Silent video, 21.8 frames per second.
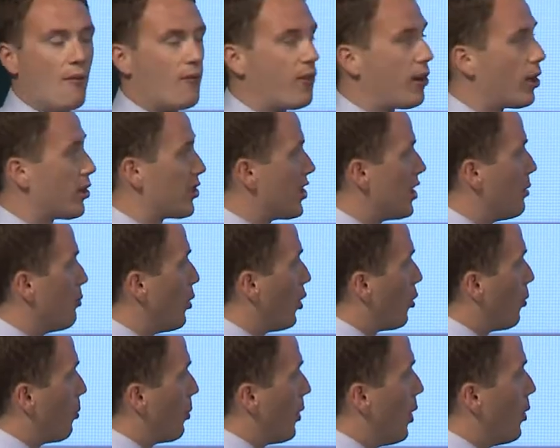velocity
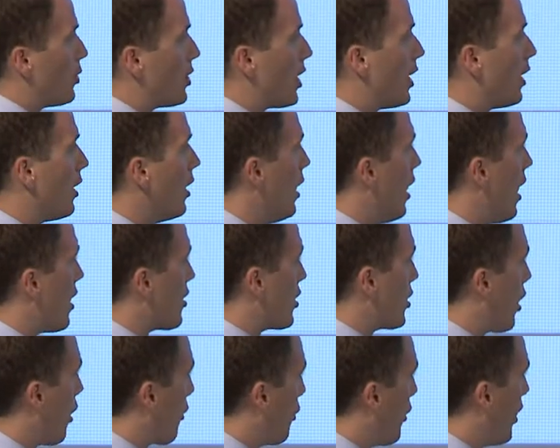model building and
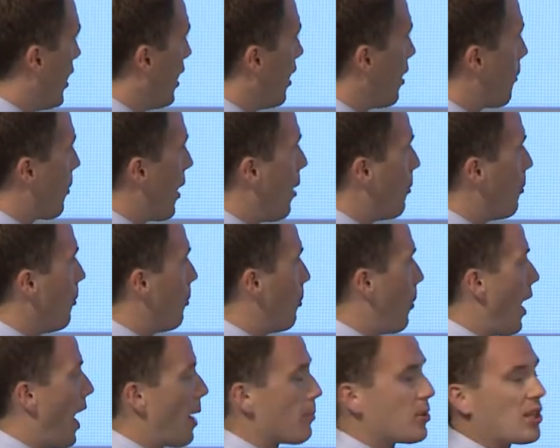start thinking
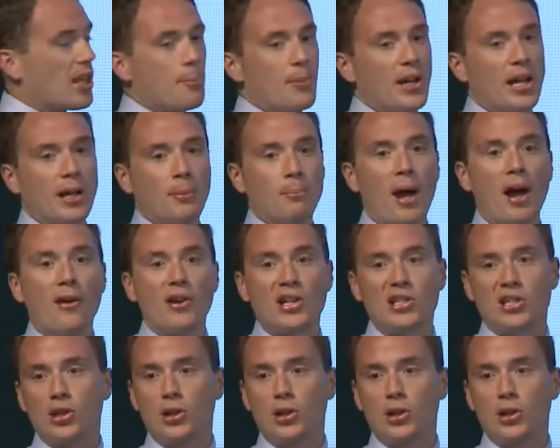about perhaps there being merit